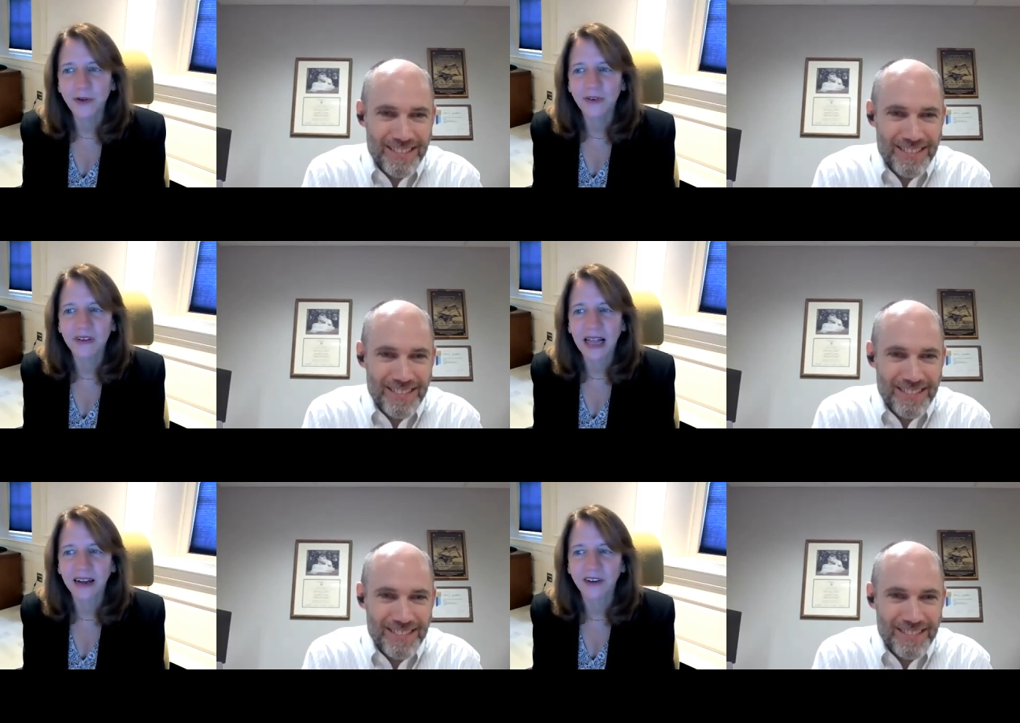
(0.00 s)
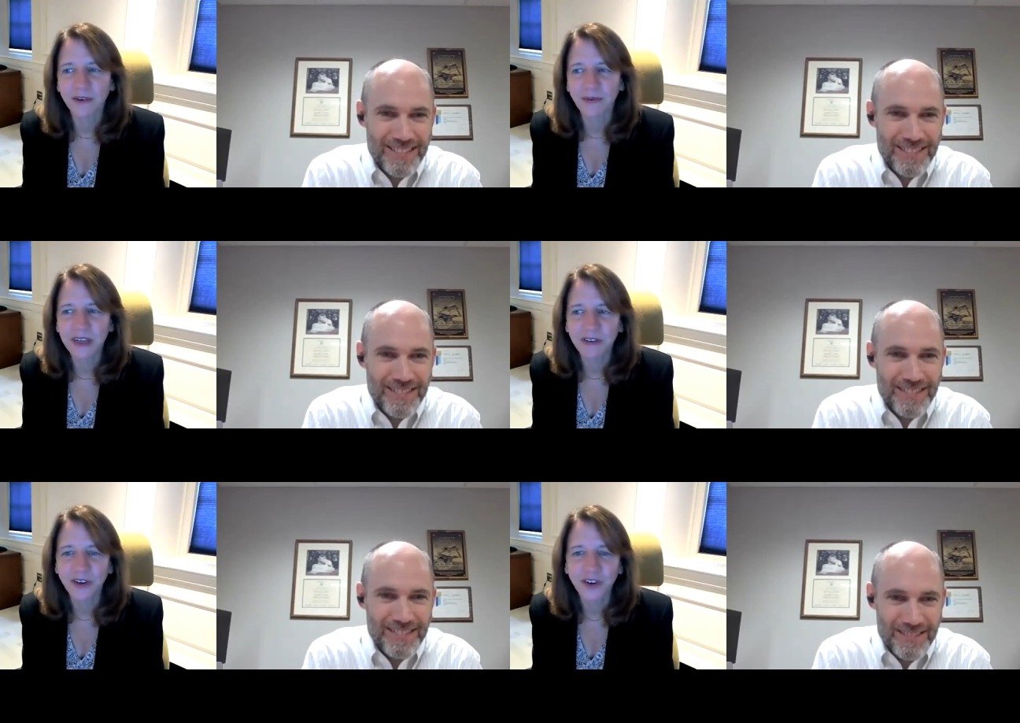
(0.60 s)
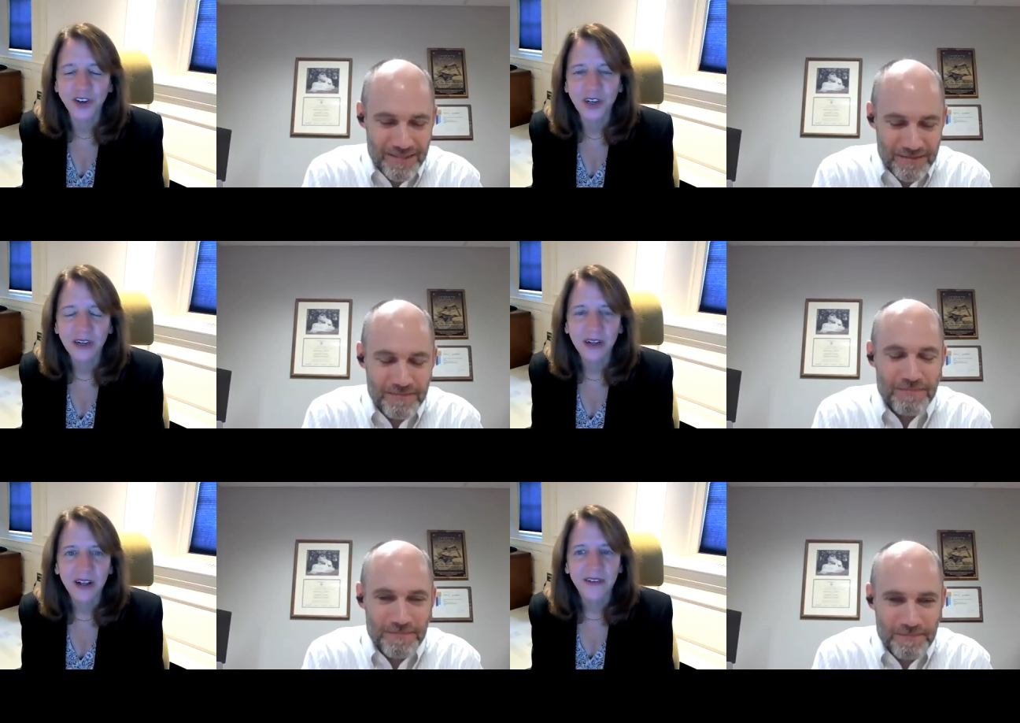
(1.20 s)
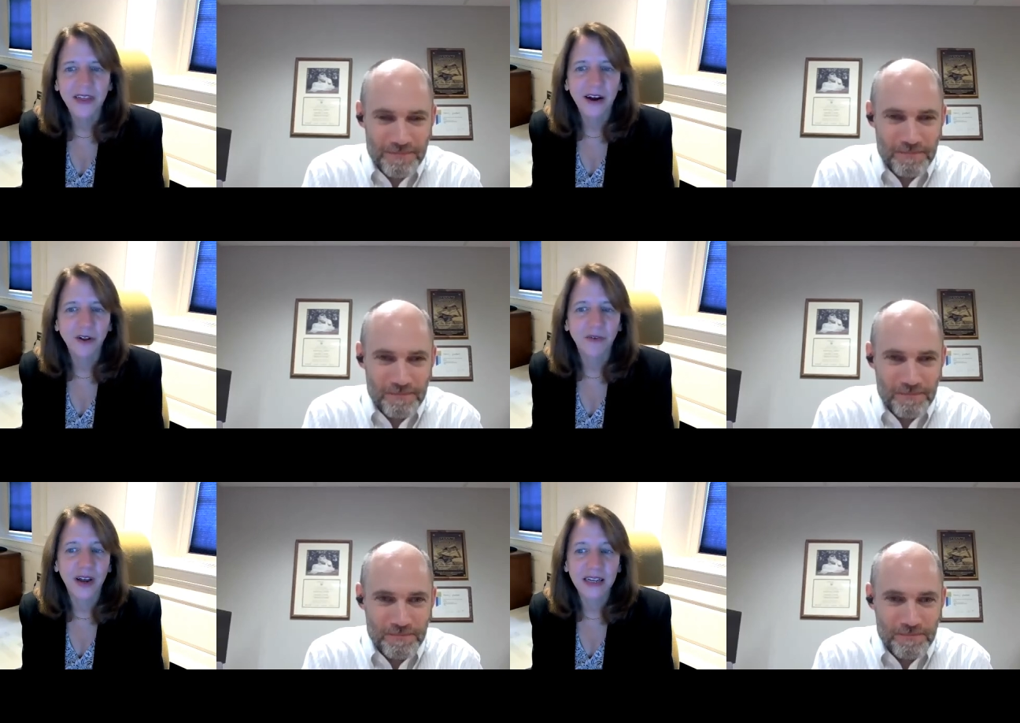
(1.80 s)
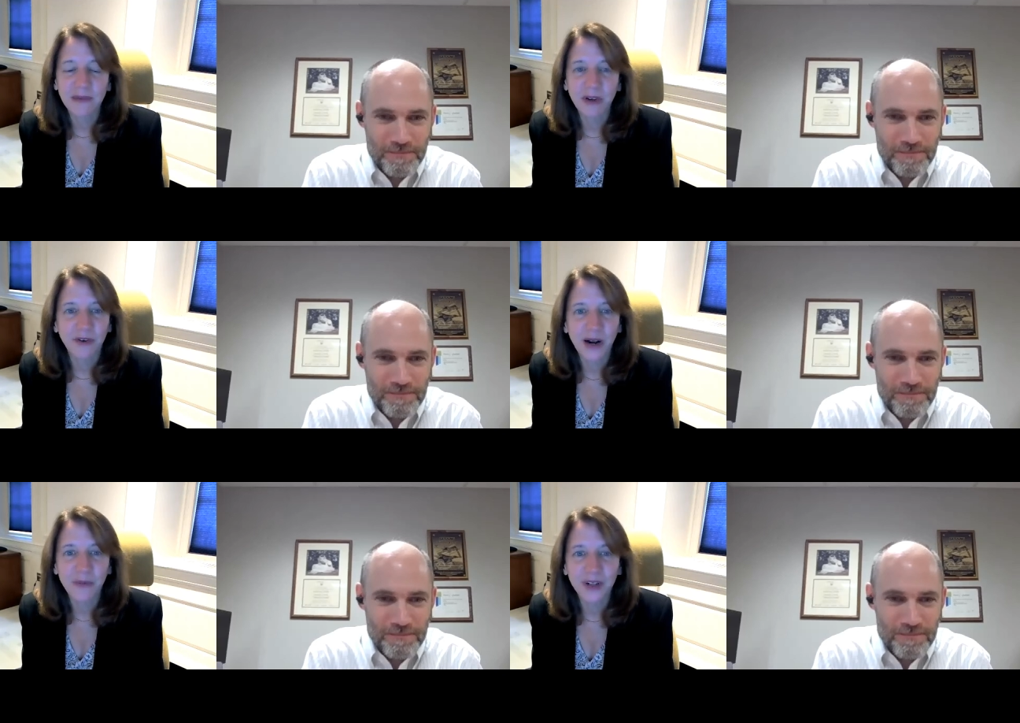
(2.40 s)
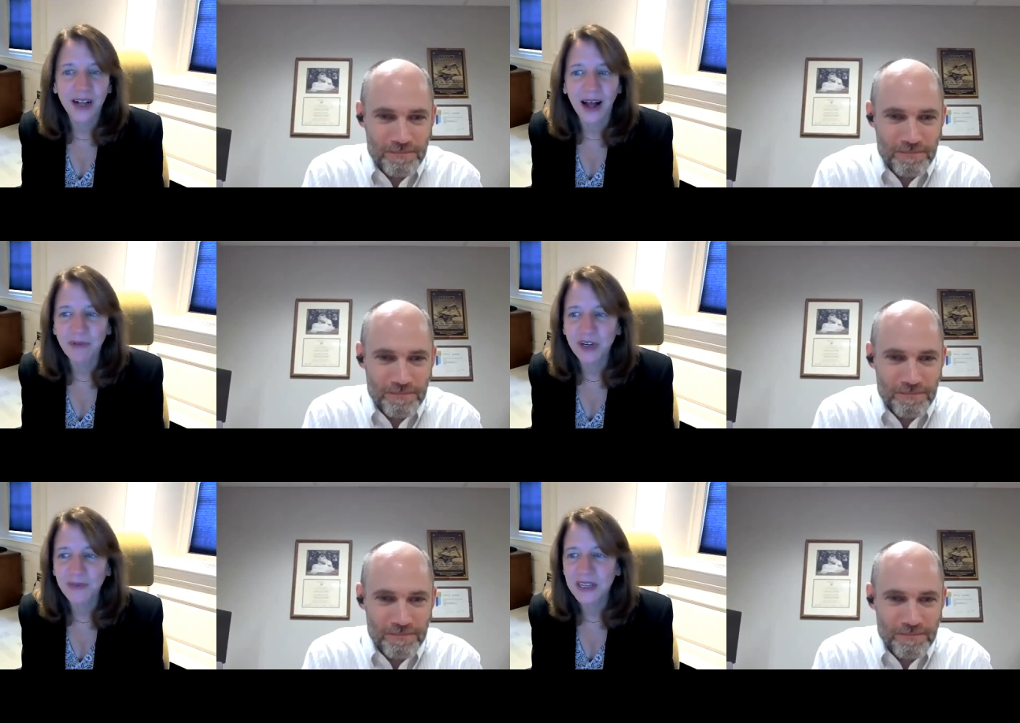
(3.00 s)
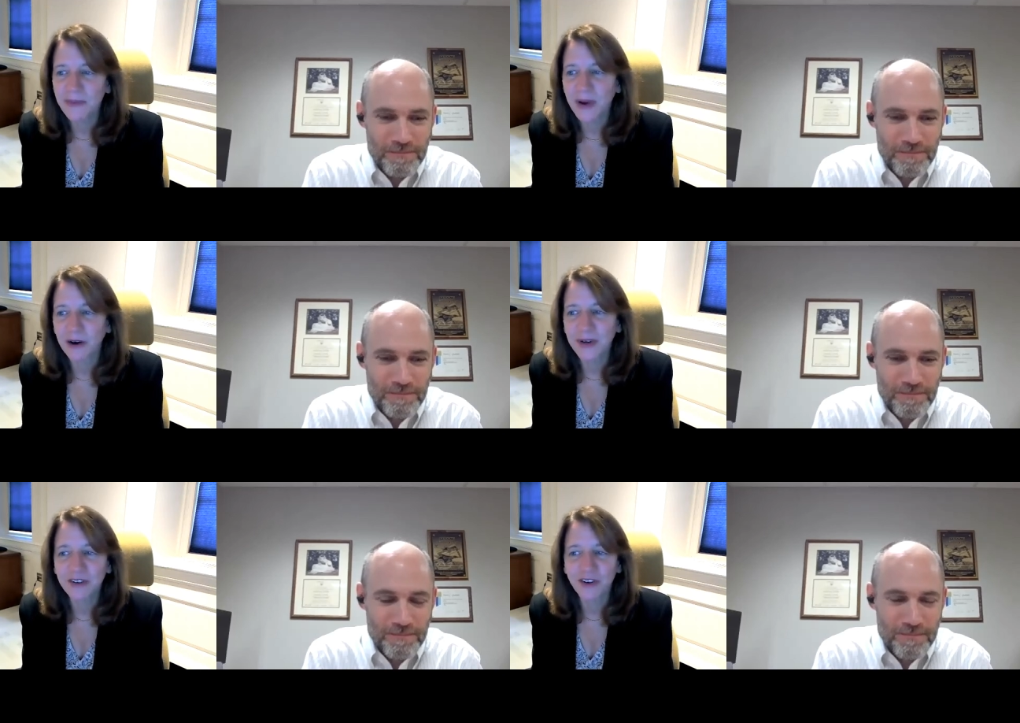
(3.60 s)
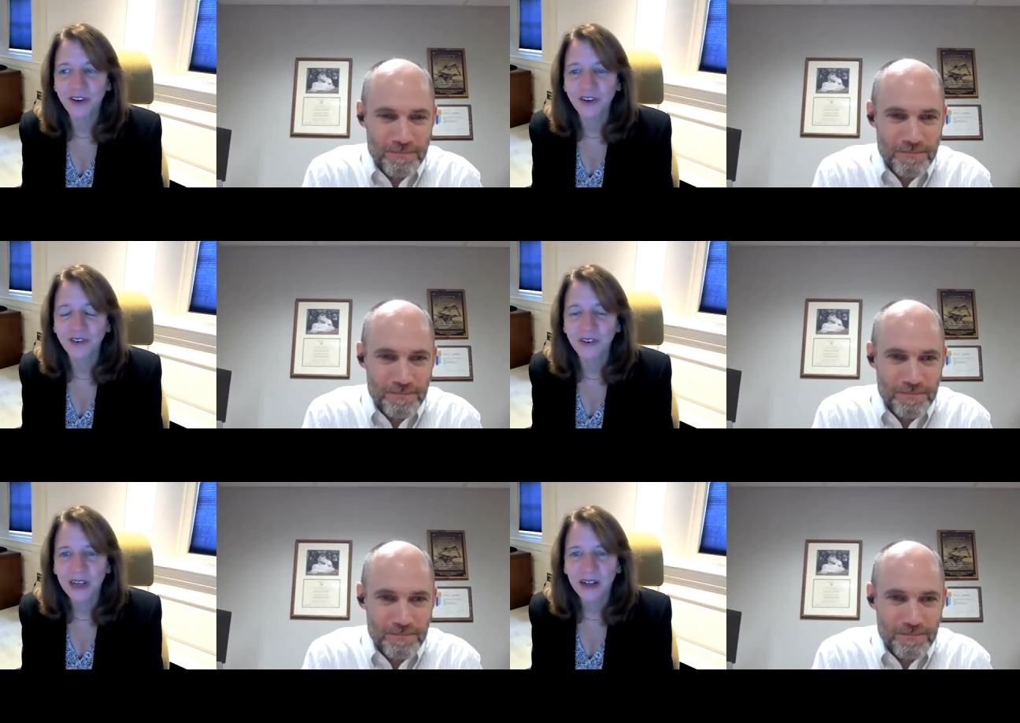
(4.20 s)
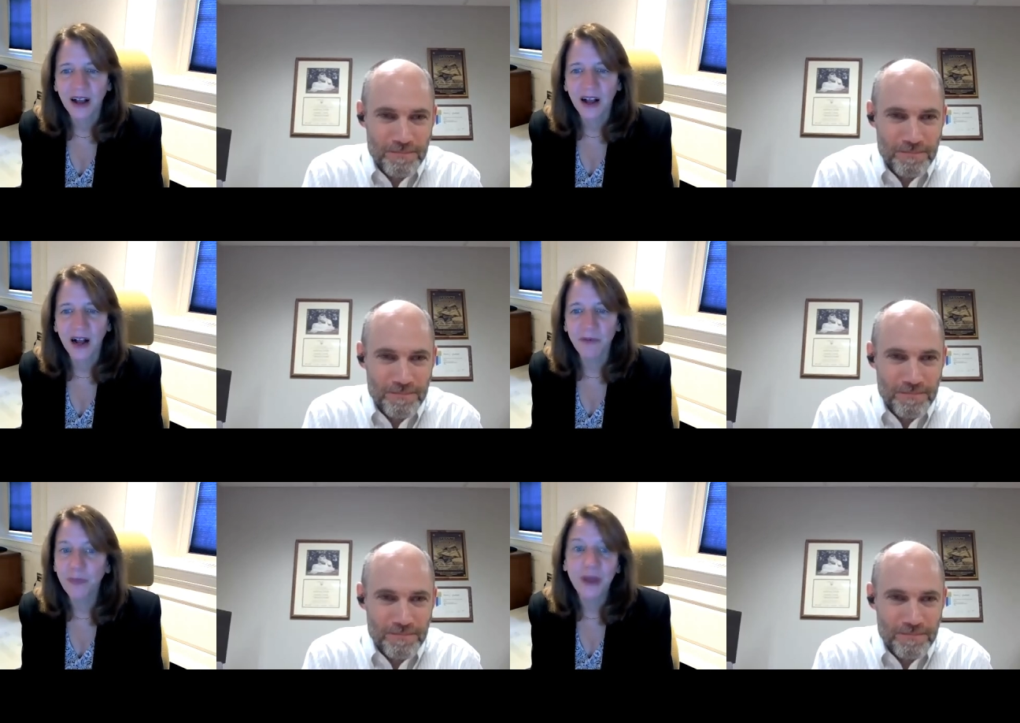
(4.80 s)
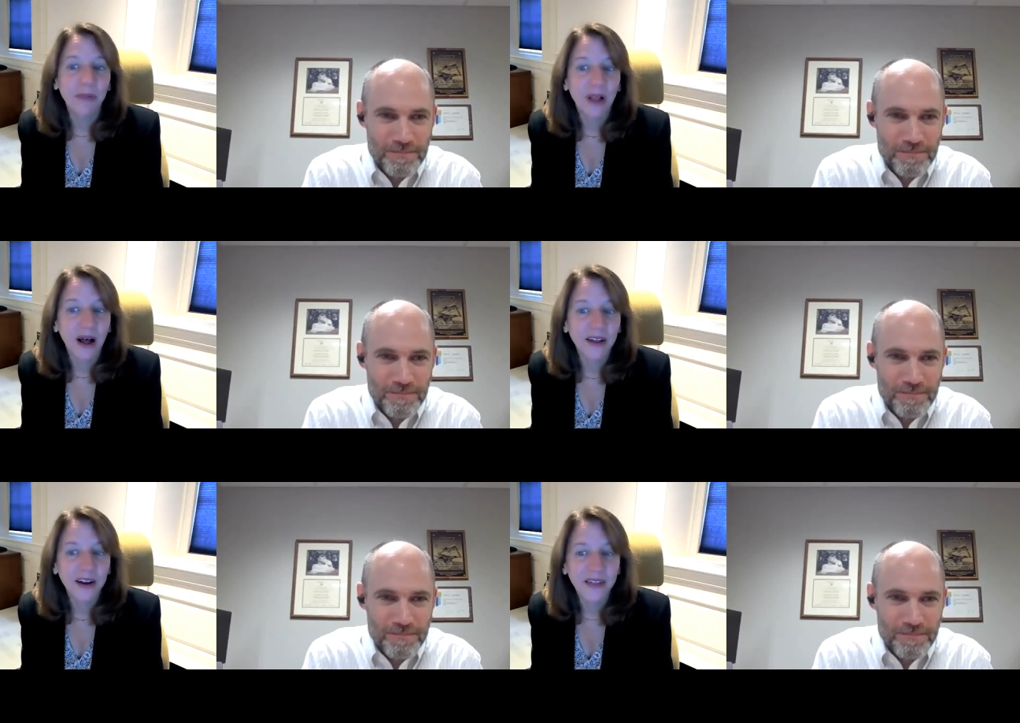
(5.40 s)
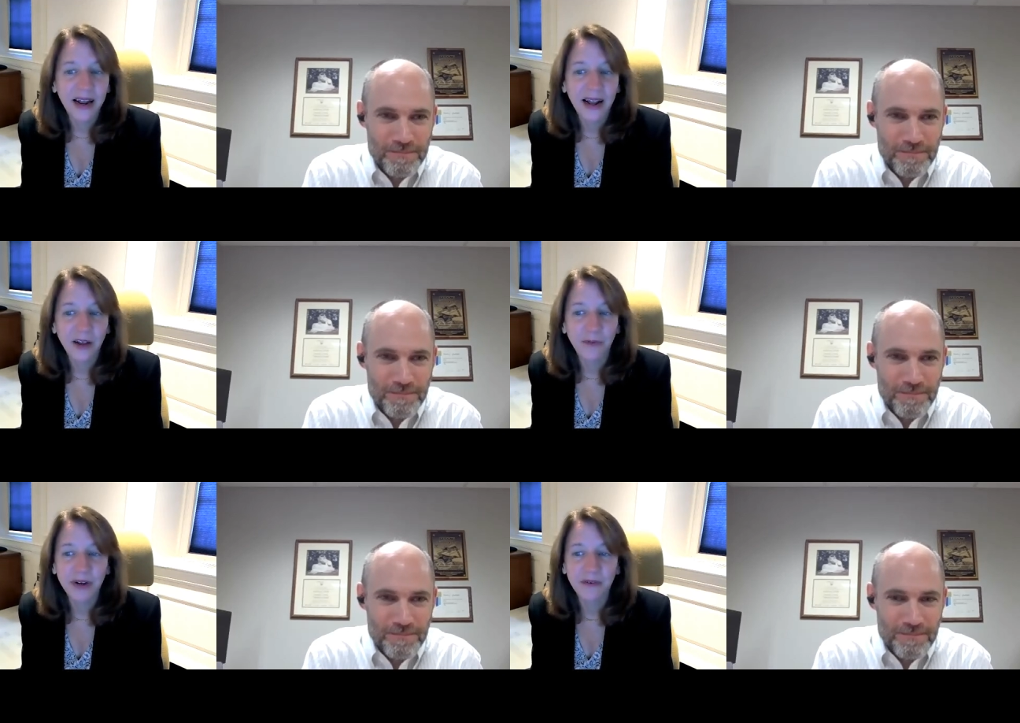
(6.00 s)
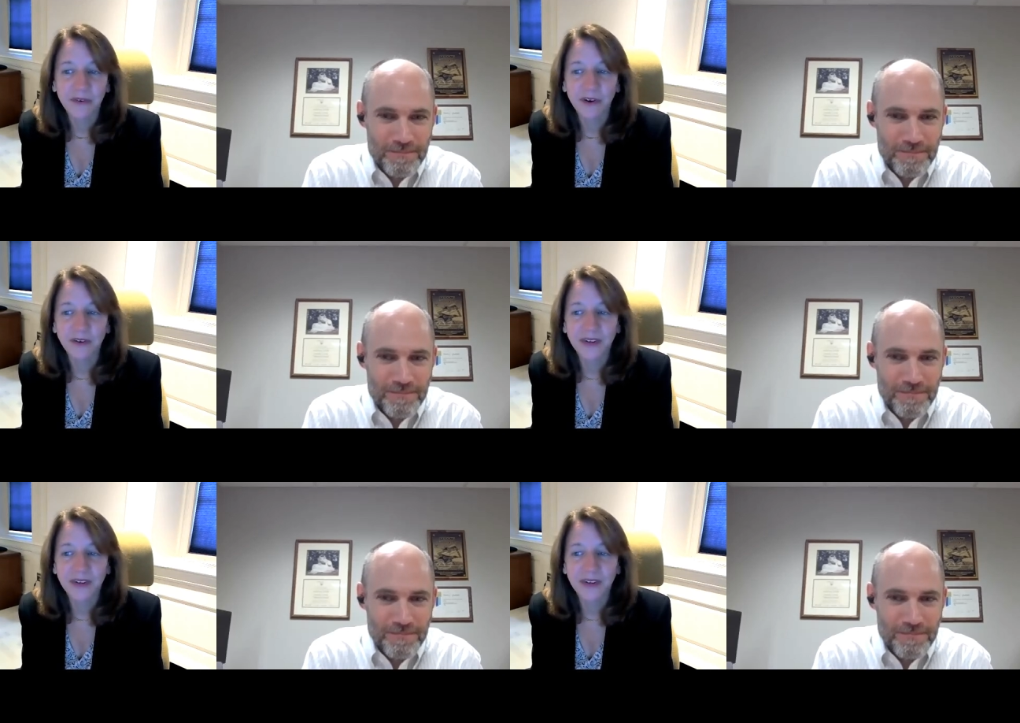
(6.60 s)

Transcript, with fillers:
Speaker 1: slash research. There you'll find some incredible accomplishments by our researchers. Um, there'll be a blog there that I had written for